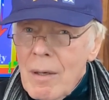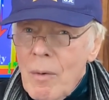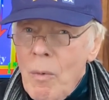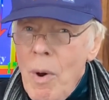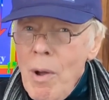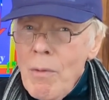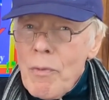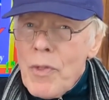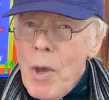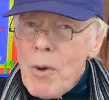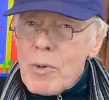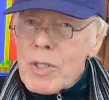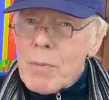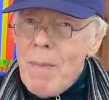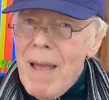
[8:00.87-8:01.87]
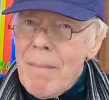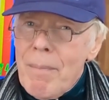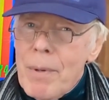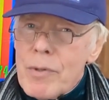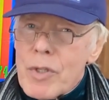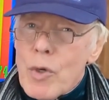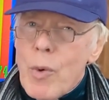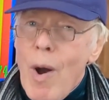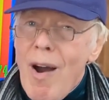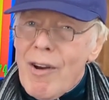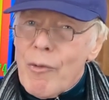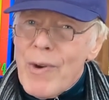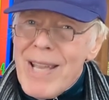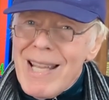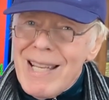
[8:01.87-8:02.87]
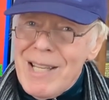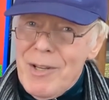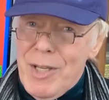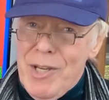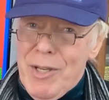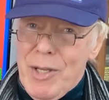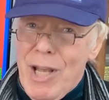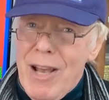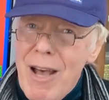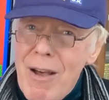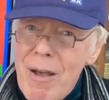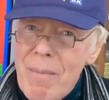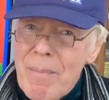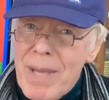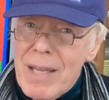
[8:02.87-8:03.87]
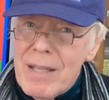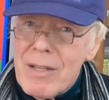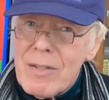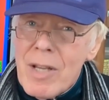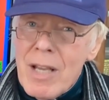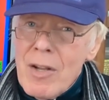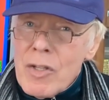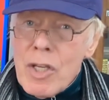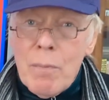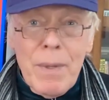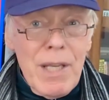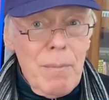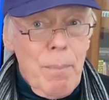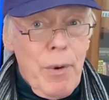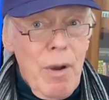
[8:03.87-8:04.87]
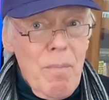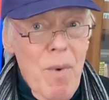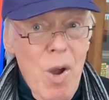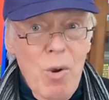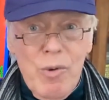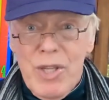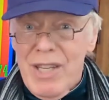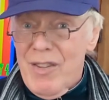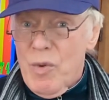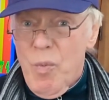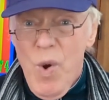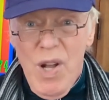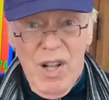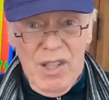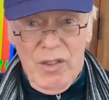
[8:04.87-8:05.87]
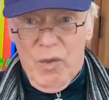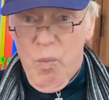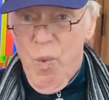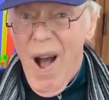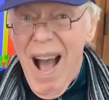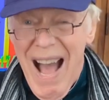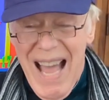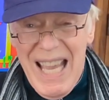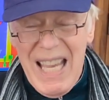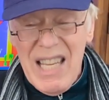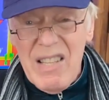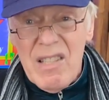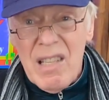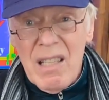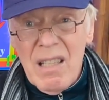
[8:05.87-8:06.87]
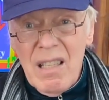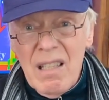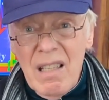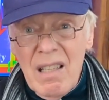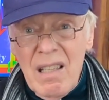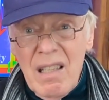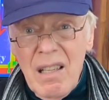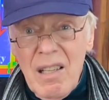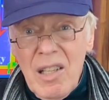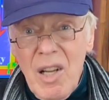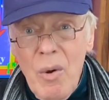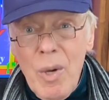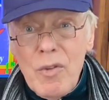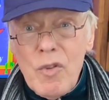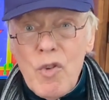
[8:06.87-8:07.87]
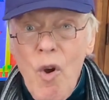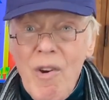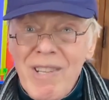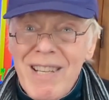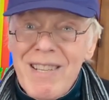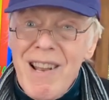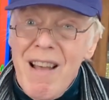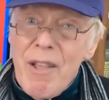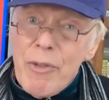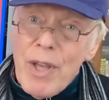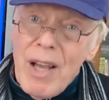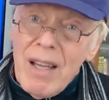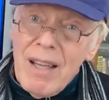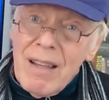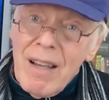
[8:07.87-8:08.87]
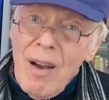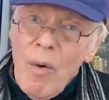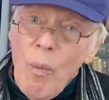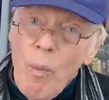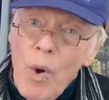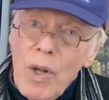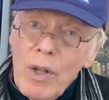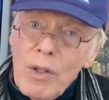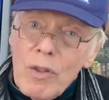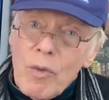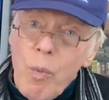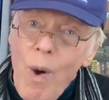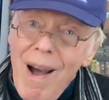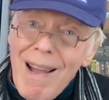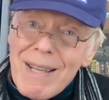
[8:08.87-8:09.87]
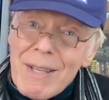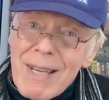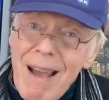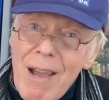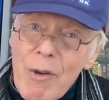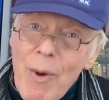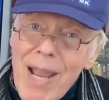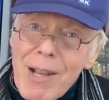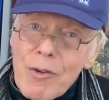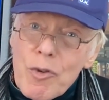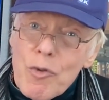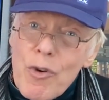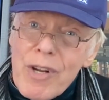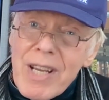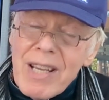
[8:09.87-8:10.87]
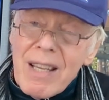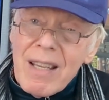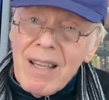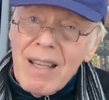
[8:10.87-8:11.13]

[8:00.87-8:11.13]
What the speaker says: won't those members who are really determined to be promoted worldwide go and join another worldwide directory?